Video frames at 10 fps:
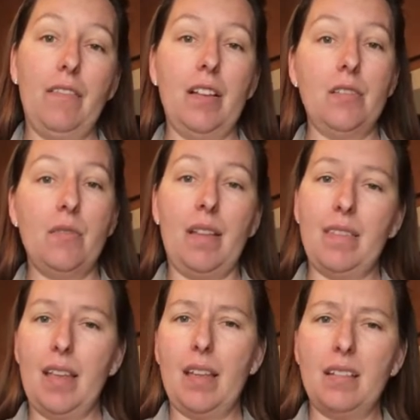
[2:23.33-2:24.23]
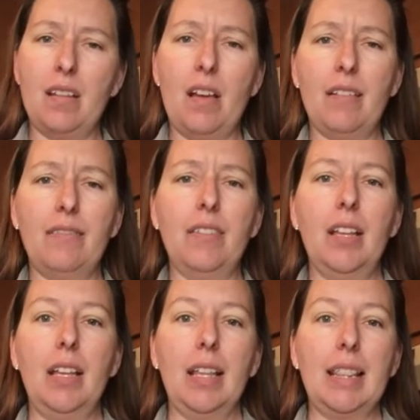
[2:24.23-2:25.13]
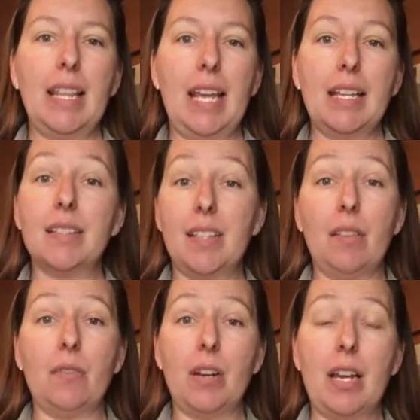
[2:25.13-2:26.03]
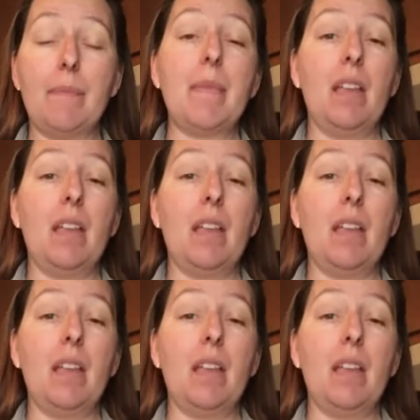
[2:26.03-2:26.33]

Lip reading: and you cut the end off like celery,